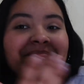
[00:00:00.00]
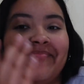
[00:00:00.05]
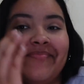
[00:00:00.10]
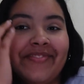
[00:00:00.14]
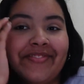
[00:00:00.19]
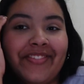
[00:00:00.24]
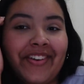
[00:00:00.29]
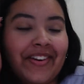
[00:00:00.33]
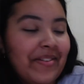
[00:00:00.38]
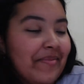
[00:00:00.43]

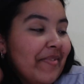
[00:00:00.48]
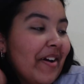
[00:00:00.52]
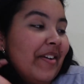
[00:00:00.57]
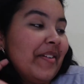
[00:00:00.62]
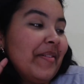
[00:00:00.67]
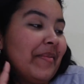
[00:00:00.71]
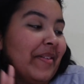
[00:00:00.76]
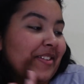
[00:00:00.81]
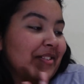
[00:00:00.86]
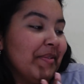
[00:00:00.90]
Very
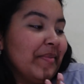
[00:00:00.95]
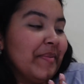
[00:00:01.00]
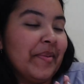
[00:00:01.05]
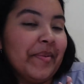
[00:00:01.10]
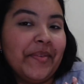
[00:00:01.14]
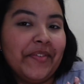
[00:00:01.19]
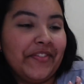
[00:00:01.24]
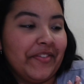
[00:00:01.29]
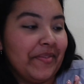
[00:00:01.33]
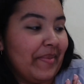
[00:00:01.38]
monumental
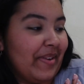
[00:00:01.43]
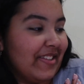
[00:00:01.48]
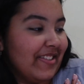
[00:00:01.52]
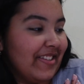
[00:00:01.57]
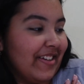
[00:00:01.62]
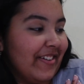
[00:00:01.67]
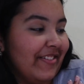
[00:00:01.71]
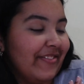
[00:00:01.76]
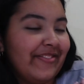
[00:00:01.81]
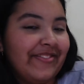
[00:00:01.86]
moment for
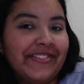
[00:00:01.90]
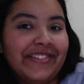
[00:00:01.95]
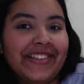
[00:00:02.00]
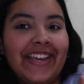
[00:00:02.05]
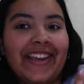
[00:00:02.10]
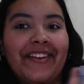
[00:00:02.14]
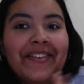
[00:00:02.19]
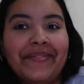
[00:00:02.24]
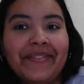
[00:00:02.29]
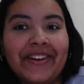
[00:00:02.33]
myself.
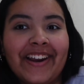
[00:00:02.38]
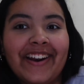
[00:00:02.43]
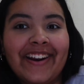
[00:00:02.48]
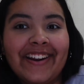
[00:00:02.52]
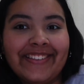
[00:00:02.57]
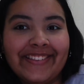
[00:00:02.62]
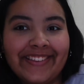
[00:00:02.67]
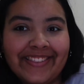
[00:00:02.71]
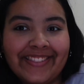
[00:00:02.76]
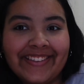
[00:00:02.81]
Like, oh my god,
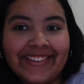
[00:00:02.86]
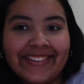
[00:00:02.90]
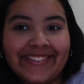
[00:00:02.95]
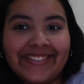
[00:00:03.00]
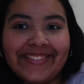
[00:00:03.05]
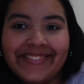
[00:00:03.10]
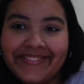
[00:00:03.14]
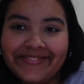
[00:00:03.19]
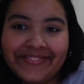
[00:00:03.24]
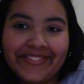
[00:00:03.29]
I did
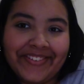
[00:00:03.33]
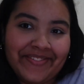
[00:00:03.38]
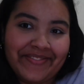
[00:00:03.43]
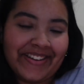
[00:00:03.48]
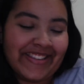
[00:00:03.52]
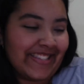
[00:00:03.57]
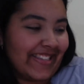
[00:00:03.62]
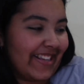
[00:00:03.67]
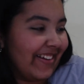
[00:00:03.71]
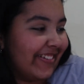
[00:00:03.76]
this for
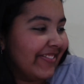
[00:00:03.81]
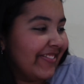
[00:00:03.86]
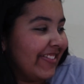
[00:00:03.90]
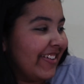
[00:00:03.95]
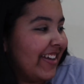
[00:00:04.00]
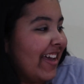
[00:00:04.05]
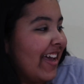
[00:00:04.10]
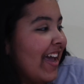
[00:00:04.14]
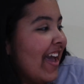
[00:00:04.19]
myself.